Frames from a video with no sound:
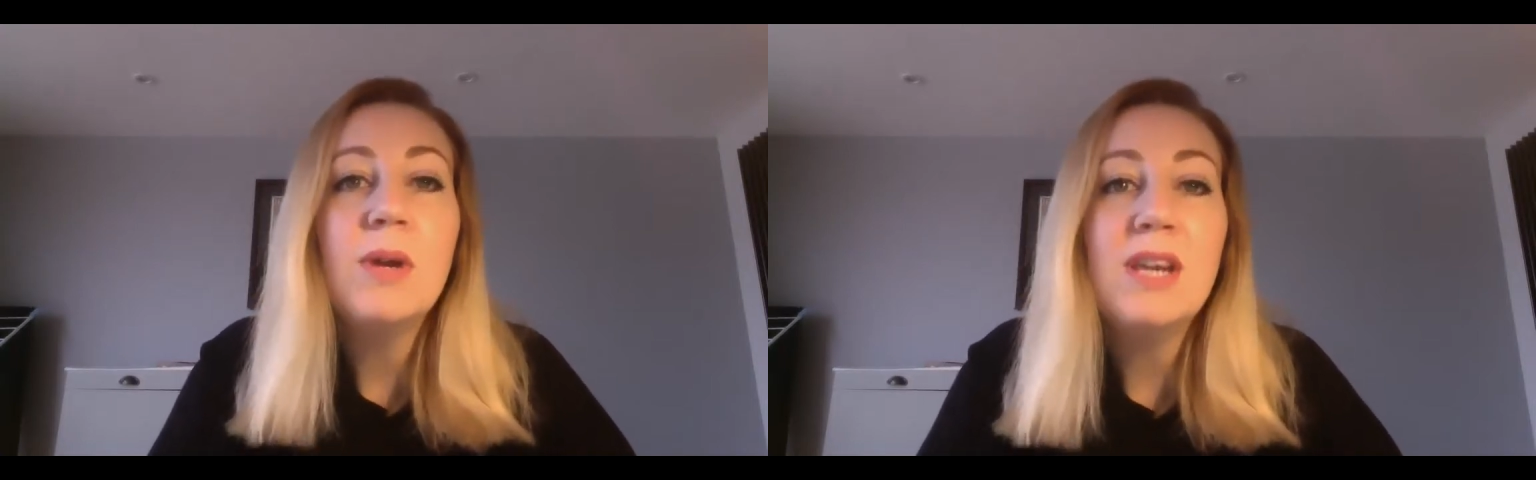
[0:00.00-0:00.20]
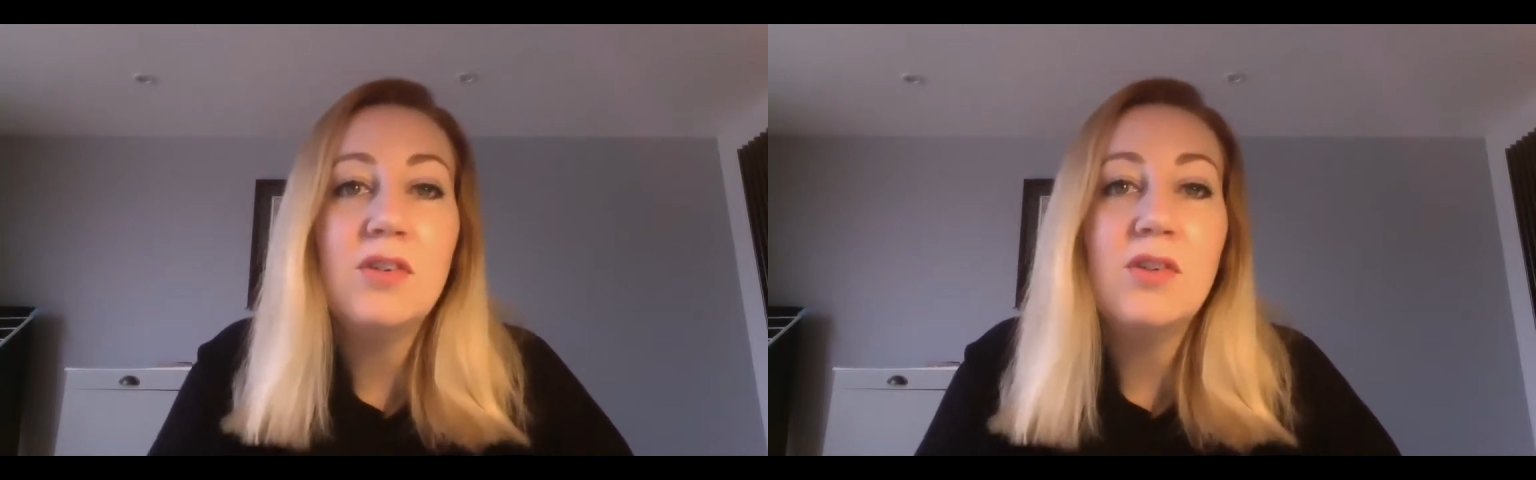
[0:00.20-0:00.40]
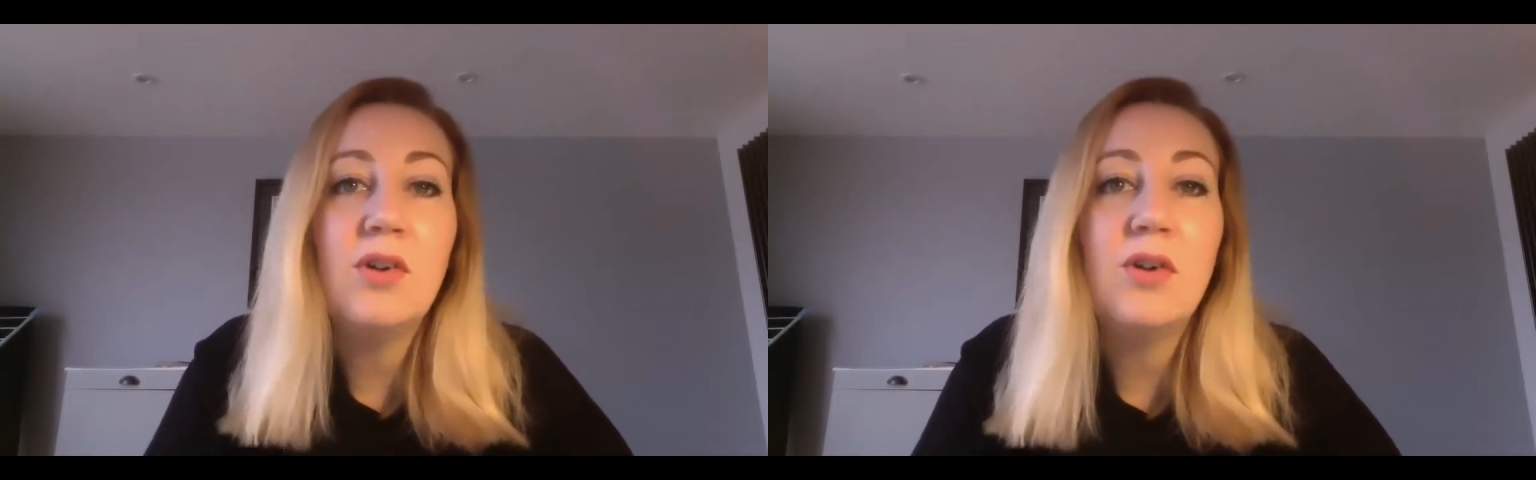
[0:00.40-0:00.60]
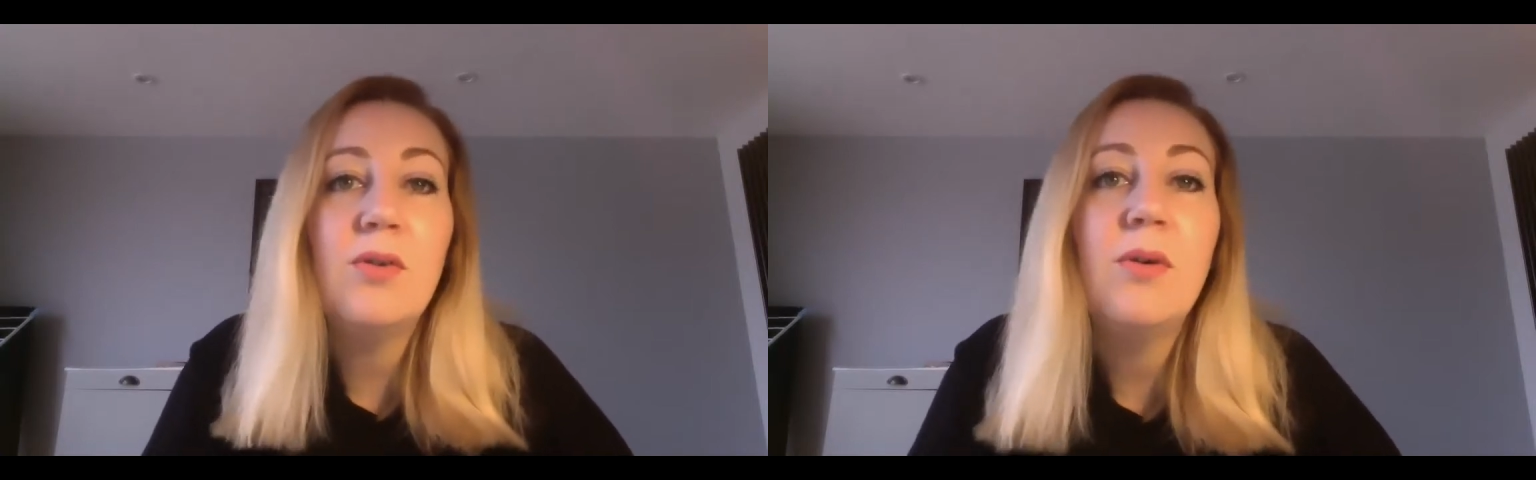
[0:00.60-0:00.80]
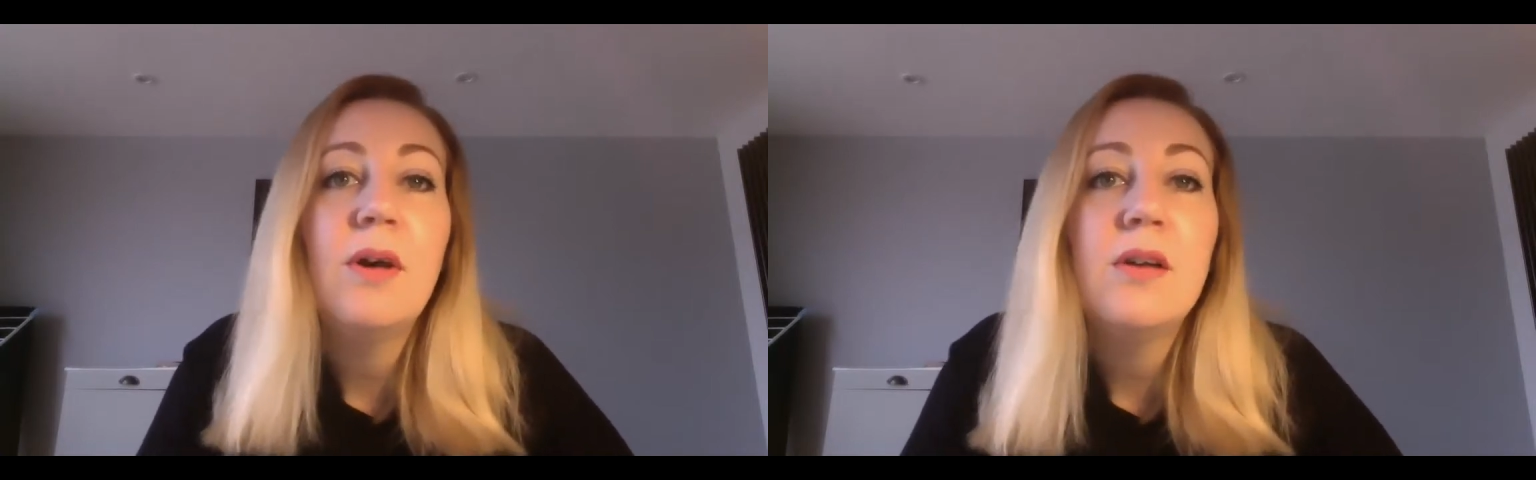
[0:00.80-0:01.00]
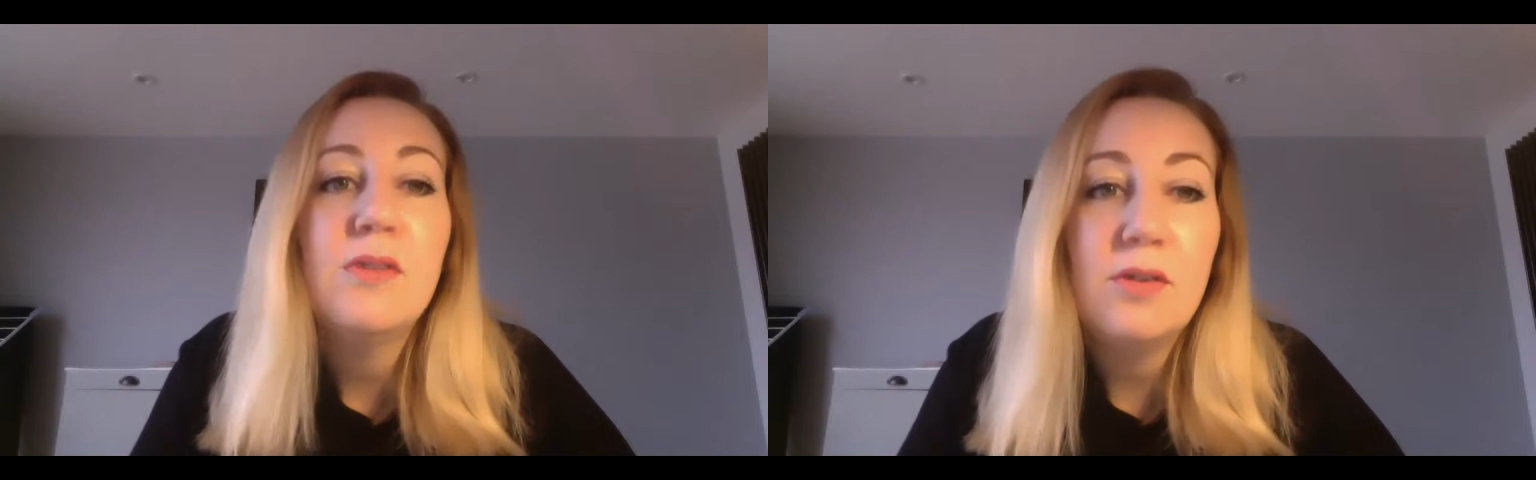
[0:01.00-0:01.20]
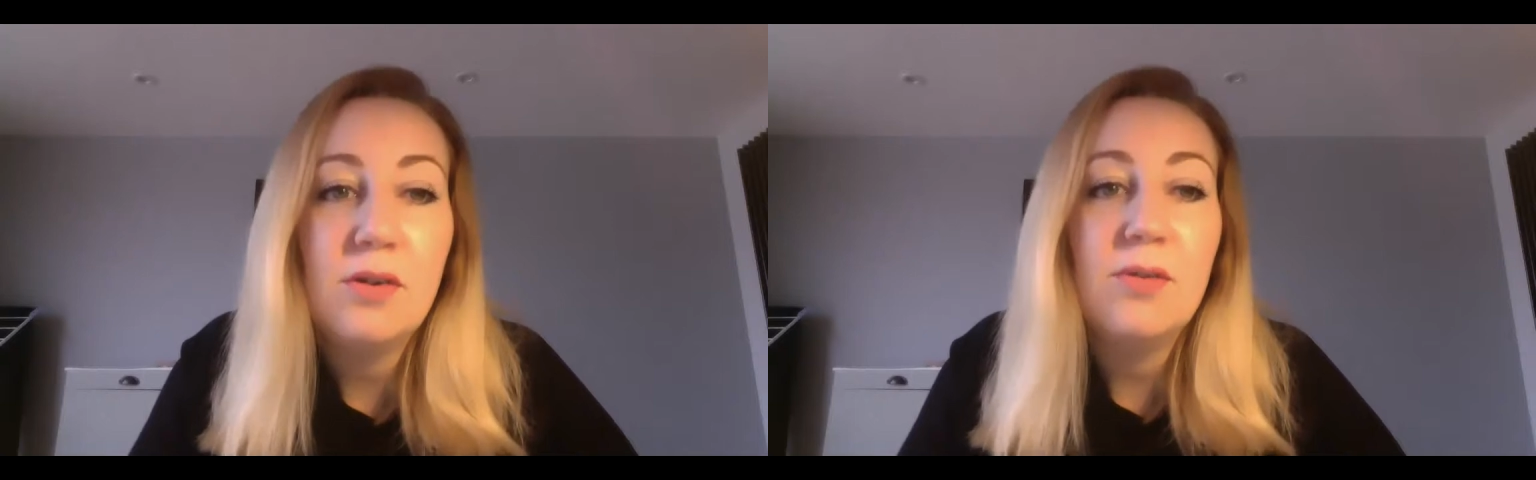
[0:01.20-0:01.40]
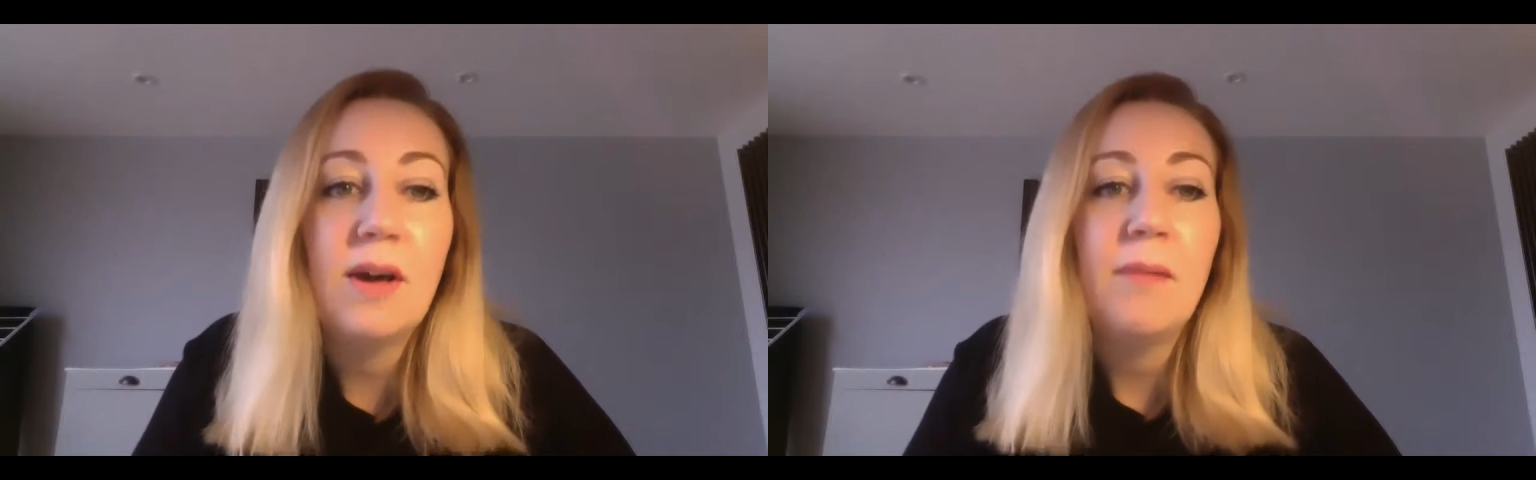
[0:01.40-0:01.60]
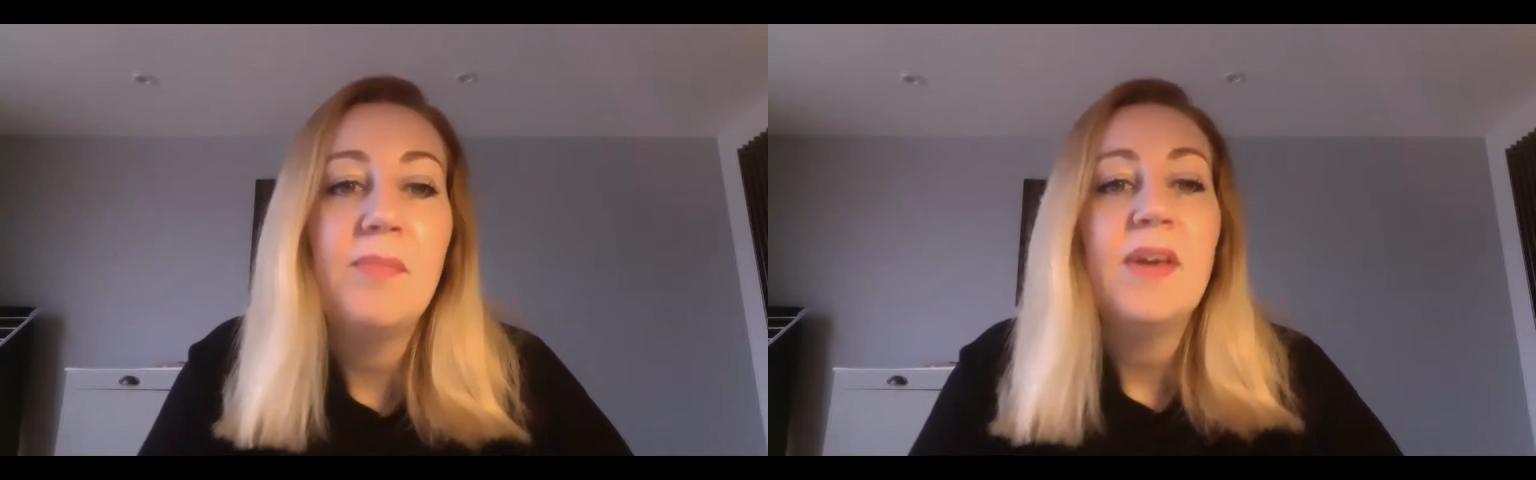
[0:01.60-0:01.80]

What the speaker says: need to do that?